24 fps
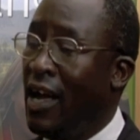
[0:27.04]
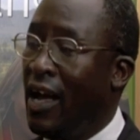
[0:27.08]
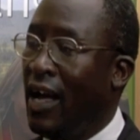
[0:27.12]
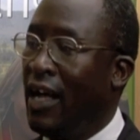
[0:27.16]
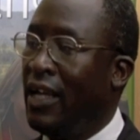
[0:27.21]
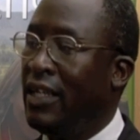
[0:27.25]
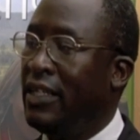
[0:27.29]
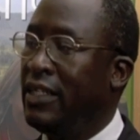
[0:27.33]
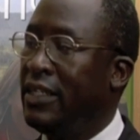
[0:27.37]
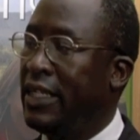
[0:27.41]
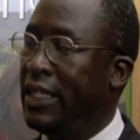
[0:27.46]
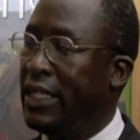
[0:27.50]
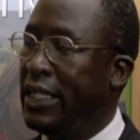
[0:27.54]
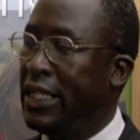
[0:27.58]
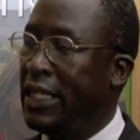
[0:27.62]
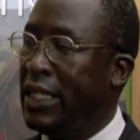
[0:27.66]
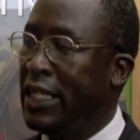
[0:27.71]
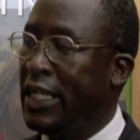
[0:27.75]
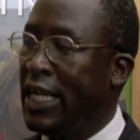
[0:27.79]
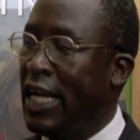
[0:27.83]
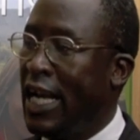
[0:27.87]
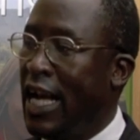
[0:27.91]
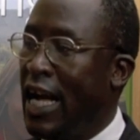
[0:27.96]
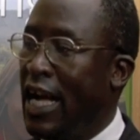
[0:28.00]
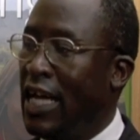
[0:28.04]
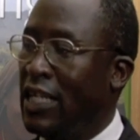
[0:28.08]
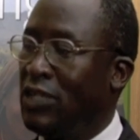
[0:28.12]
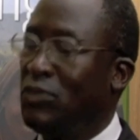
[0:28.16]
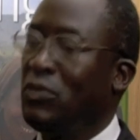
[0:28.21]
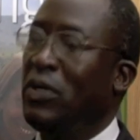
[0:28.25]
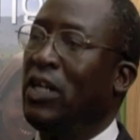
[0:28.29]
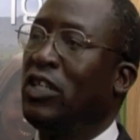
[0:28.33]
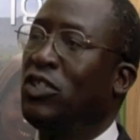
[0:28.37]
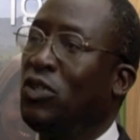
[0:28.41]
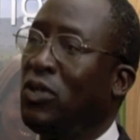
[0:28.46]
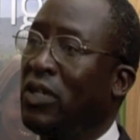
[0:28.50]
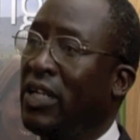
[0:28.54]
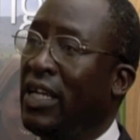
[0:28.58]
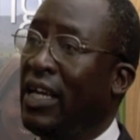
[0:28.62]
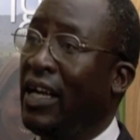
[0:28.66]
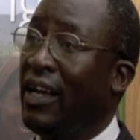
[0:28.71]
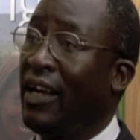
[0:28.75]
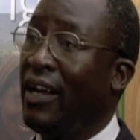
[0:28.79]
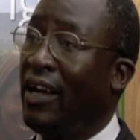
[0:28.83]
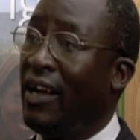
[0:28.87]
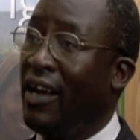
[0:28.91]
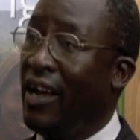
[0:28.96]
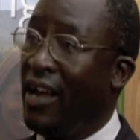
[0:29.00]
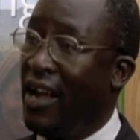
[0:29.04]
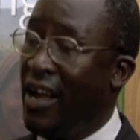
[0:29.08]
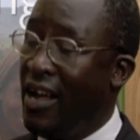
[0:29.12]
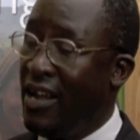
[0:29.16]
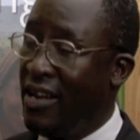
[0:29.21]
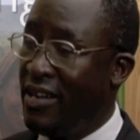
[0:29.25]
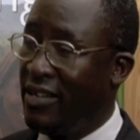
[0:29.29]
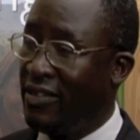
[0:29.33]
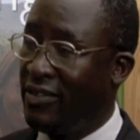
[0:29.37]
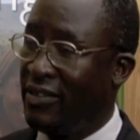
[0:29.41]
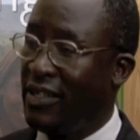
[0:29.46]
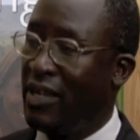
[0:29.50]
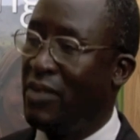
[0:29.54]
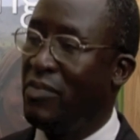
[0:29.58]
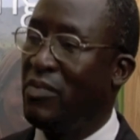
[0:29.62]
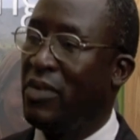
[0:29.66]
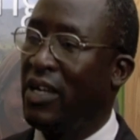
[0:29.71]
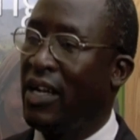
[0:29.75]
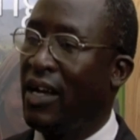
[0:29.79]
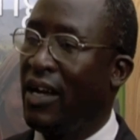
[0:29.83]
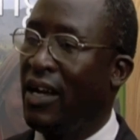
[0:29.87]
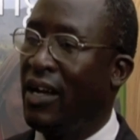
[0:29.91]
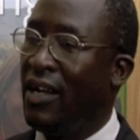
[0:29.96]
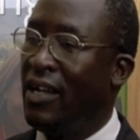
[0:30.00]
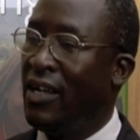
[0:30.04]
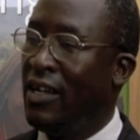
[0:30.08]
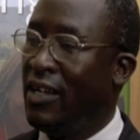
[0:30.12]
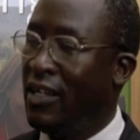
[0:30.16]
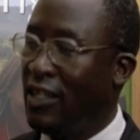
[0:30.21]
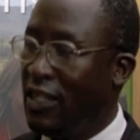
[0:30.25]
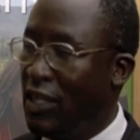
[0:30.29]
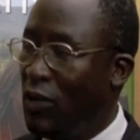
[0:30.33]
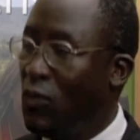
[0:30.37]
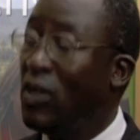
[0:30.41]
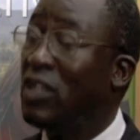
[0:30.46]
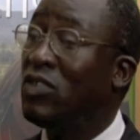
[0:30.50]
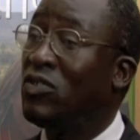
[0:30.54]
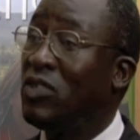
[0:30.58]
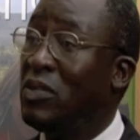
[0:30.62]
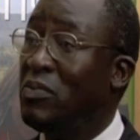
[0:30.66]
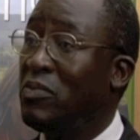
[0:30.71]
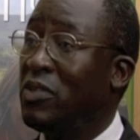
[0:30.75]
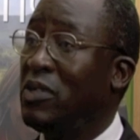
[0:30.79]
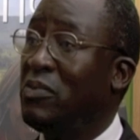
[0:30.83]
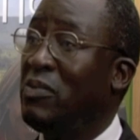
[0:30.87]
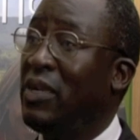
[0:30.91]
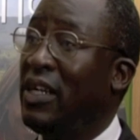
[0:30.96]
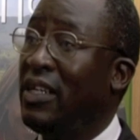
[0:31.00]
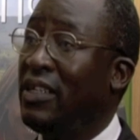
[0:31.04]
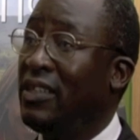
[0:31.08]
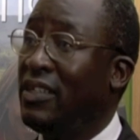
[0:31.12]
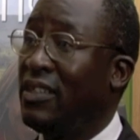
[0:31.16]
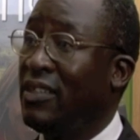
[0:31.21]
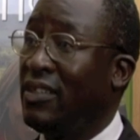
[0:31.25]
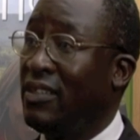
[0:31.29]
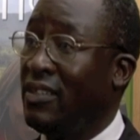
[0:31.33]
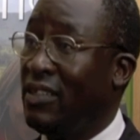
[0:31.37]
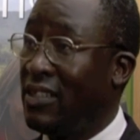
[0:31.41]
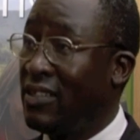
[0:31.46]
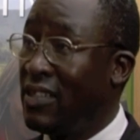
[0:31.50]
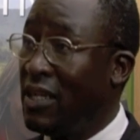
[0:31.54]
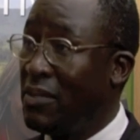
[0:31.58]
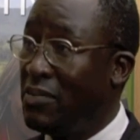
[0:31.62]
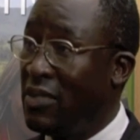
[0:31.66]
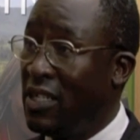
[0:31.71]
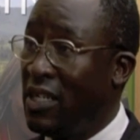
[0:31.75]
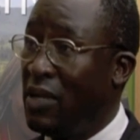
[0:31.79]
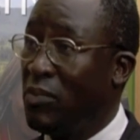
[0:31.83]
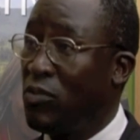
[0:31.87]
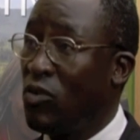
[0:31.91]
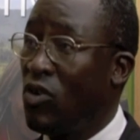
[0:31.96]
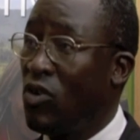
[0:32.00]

And uh, as we are talking in Zambia, they want to implement the subsidy